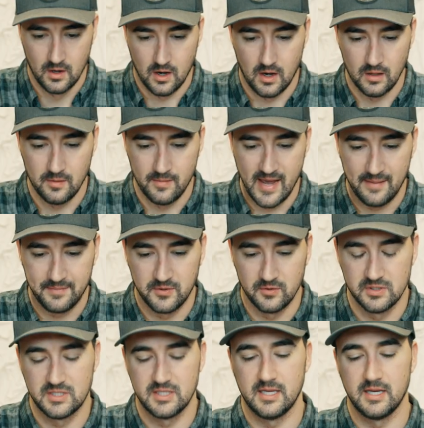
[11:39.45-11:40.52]
On the map, you'll
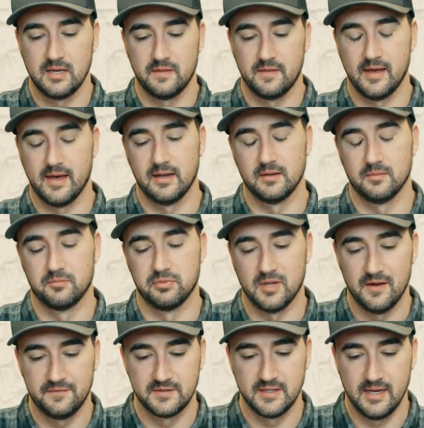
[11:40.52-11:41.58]
see that
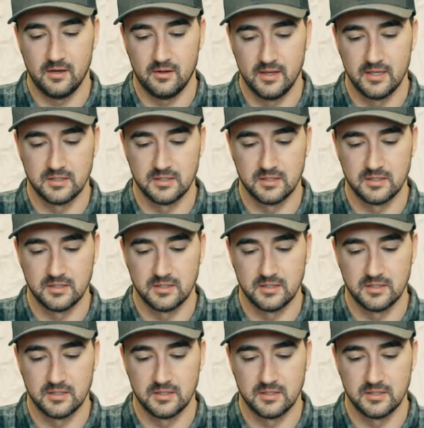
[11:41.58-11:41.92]
Bluffdale